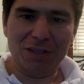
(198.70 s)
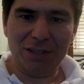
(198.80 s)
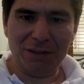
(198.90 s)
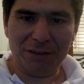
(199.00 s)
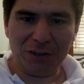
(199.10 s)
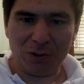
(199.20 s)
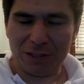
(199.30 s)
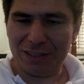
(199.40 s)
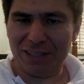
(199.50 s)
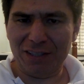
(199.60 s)
even though
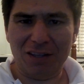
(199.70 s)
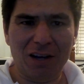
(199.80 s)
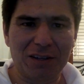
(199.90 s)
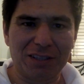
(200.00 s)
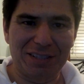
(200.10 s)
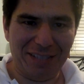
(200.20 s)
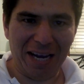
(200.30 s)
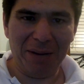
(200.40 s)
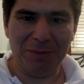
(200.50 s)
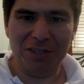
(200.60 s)
I've seen a lot of
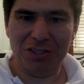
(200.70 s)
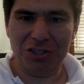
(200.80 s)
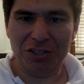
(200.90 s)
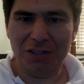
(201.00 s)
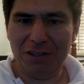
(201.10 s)
damage,